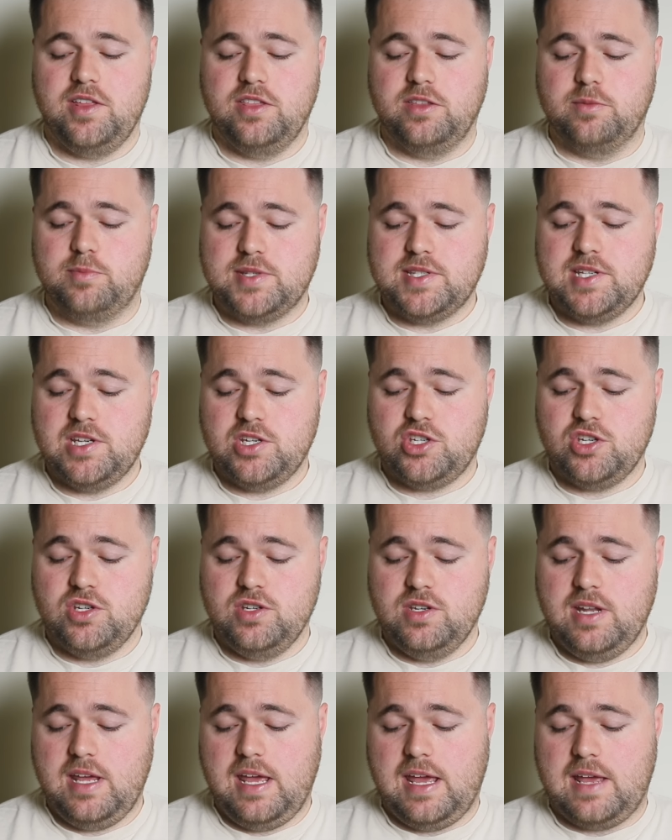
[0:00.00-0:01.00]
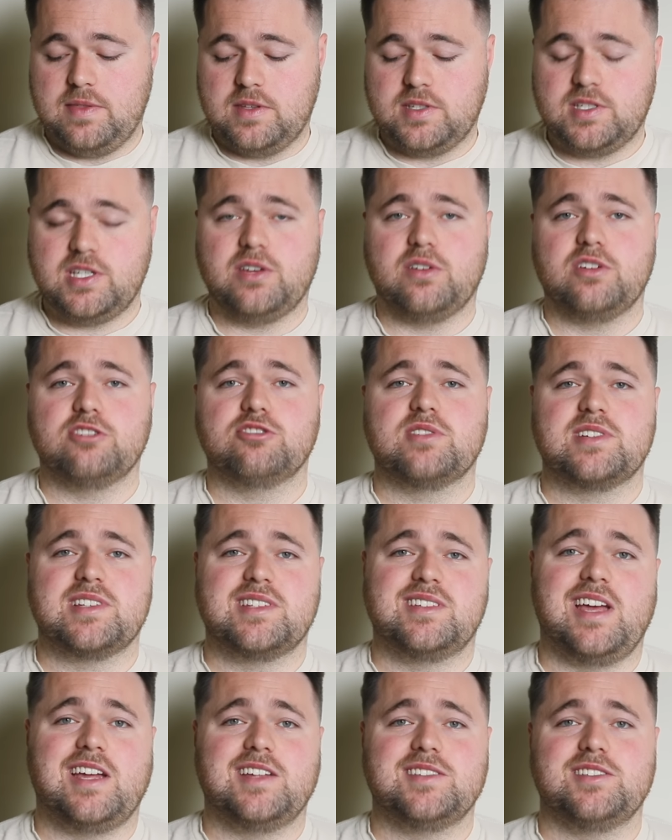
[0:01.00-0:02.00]
The position and the territory
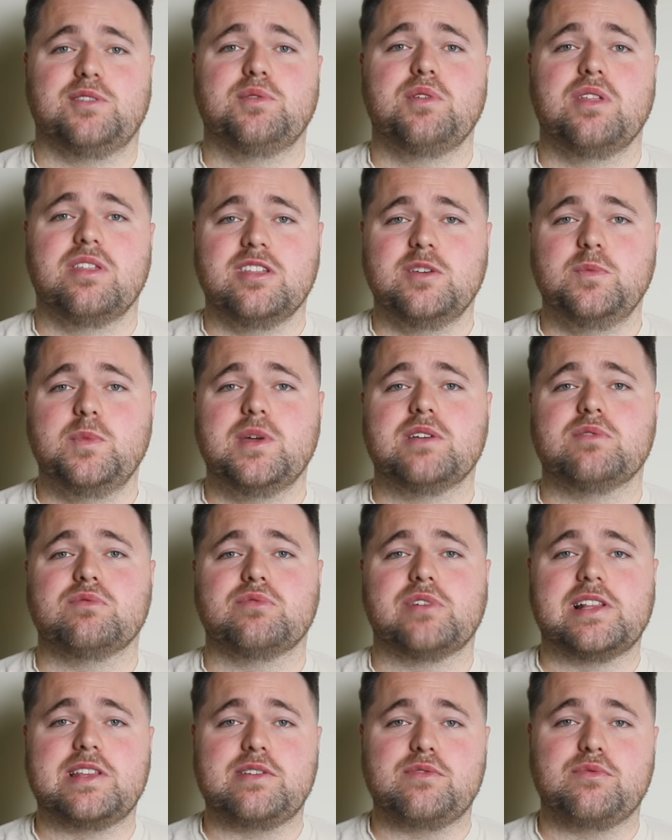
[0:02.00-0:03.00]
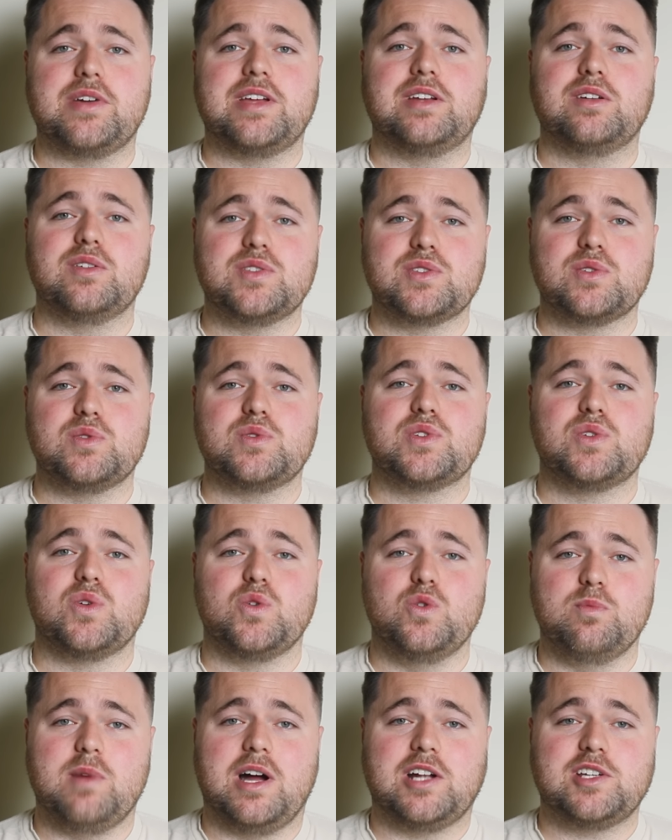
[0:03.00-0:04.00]
stats, I don't think we can really read into
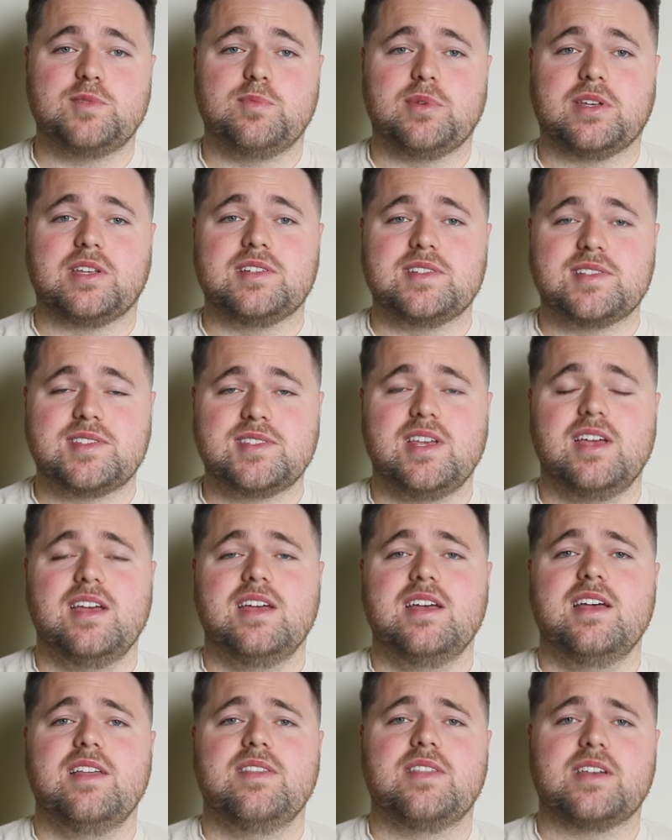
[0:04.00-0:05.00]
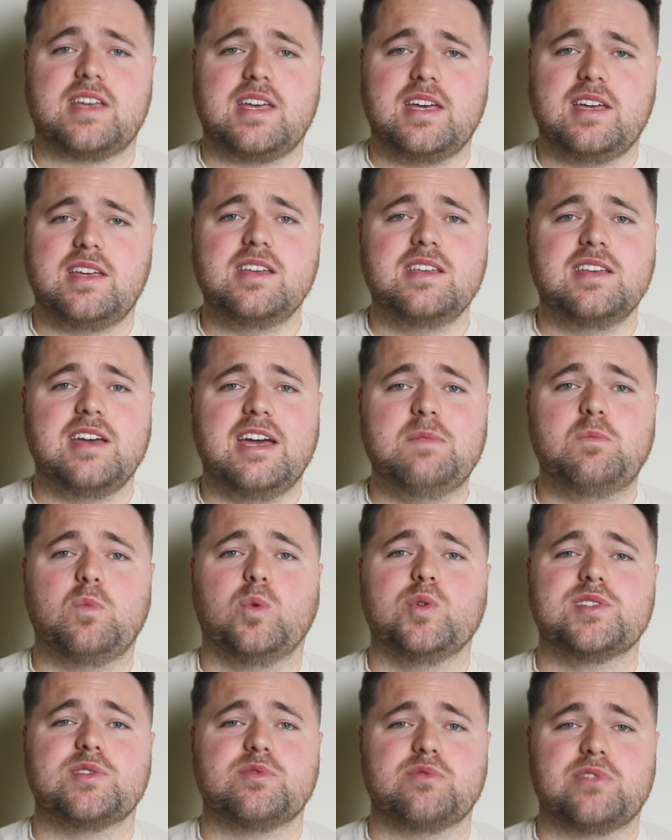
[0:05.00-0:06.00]
too much, because the kicking game
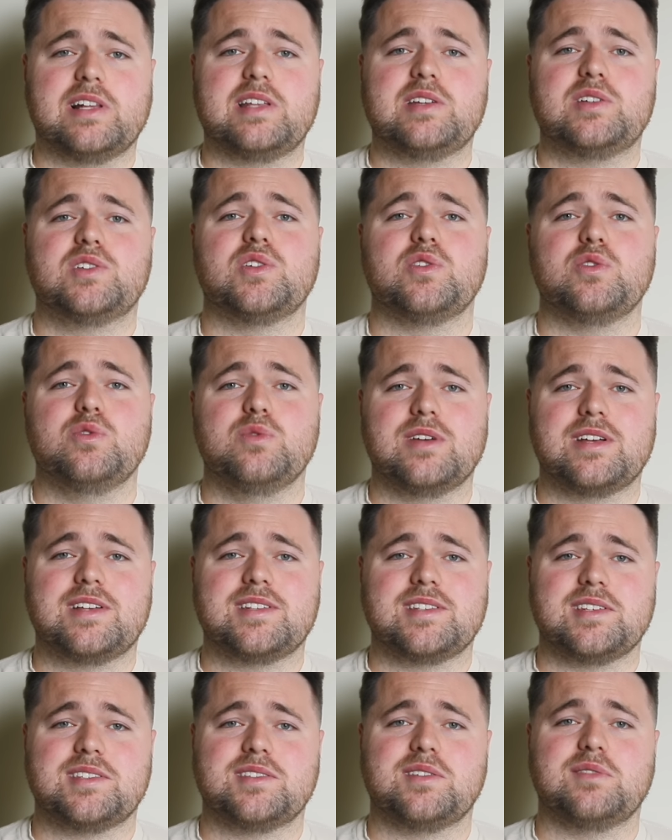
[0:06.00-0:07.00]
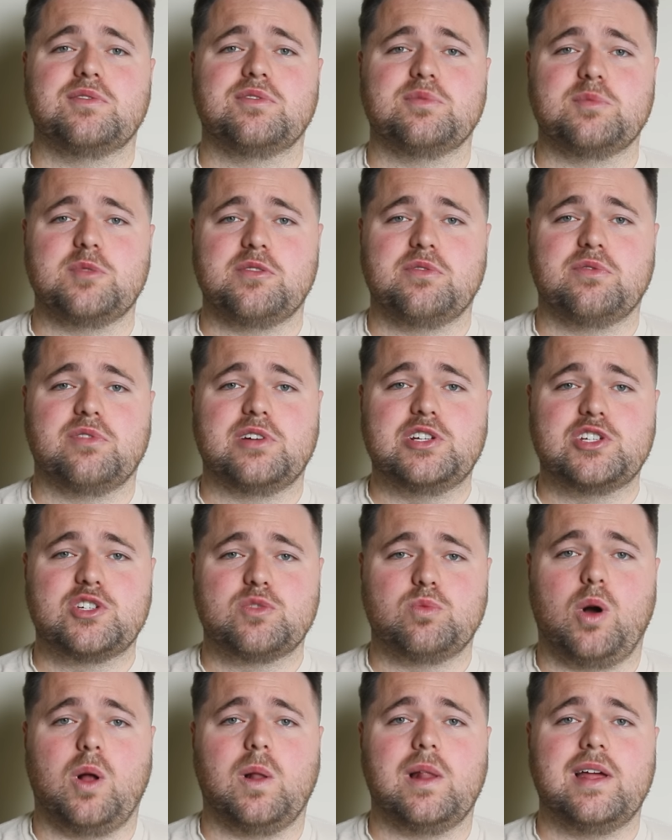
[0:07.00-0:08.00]
wasn't really too existent from the
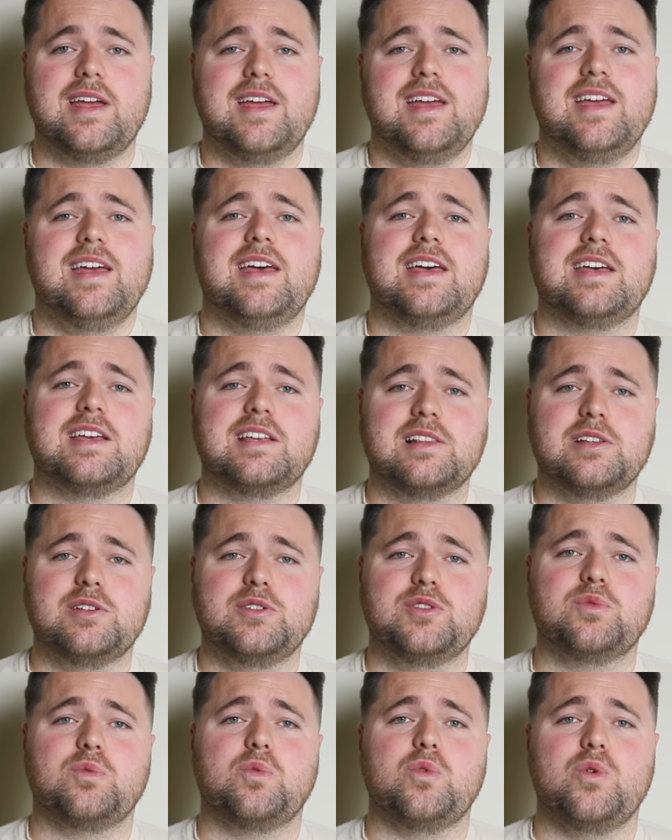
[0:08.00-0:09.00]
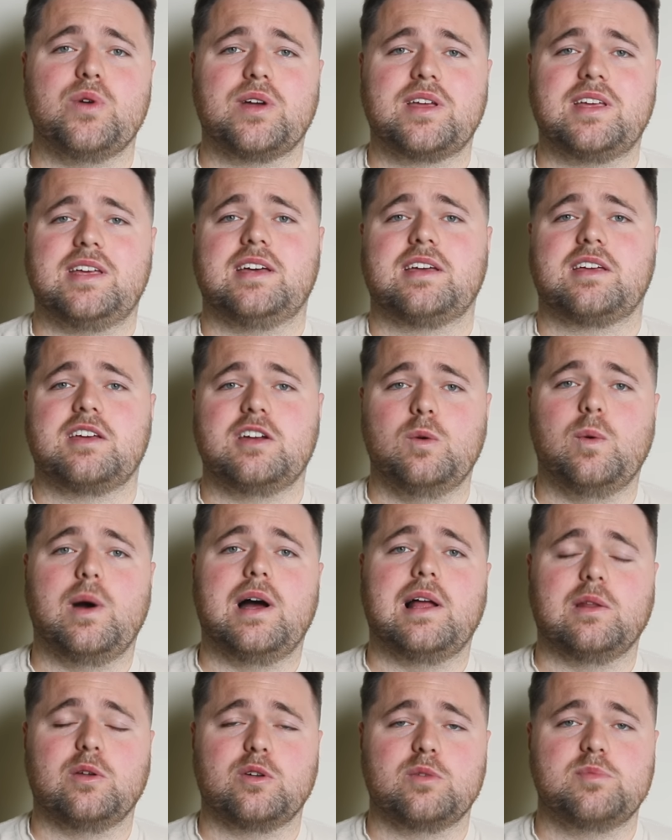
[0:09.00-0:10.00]
French while England were kicking
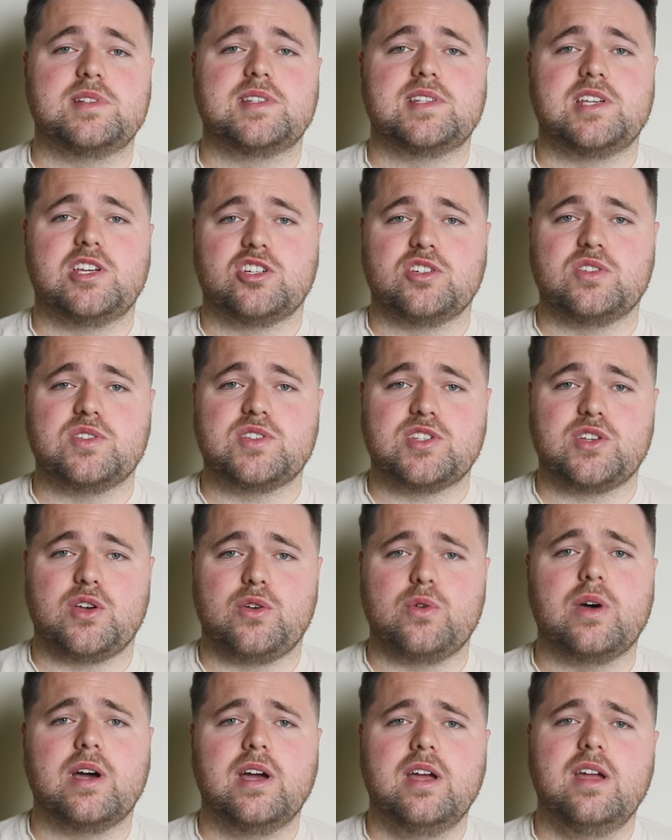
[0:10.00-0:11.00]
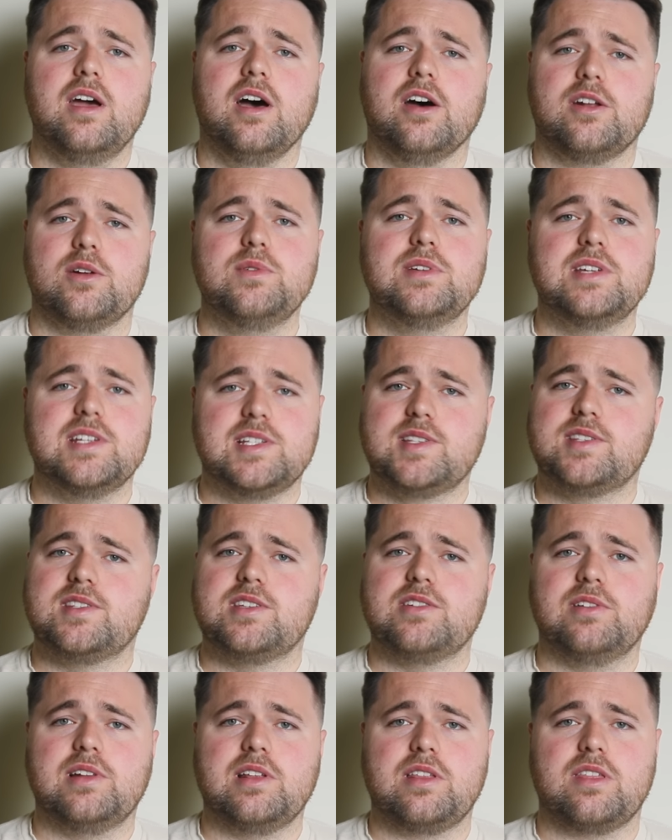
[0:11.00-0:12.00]
away a lot of possession, so I don't
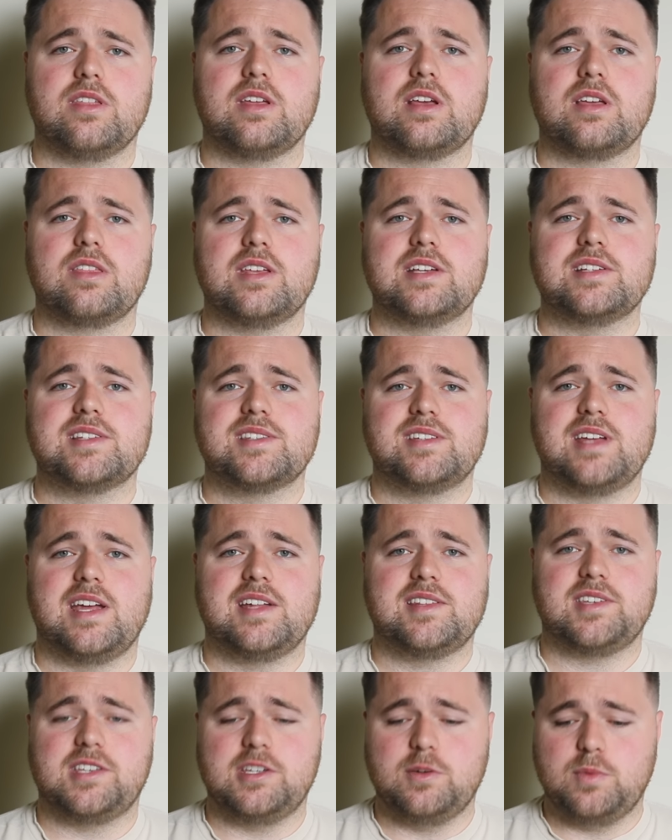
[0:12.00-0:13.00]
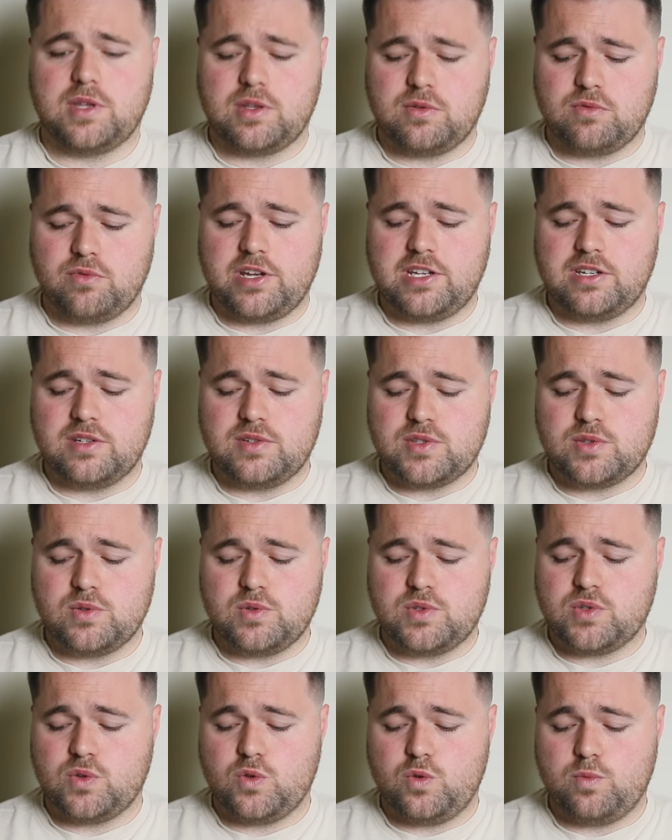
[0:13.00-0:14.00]
necessarily think these stats here we can read
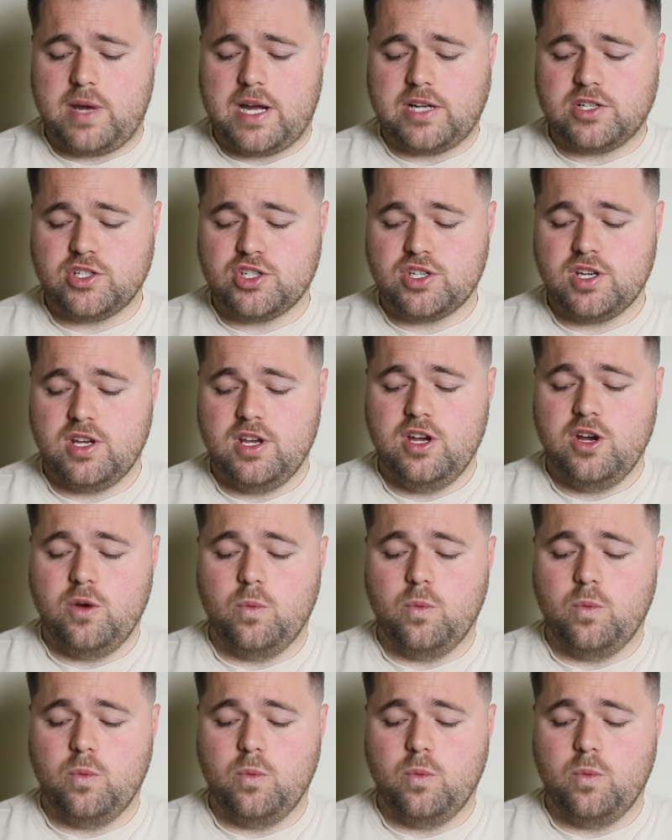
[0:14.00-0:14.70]
into too much.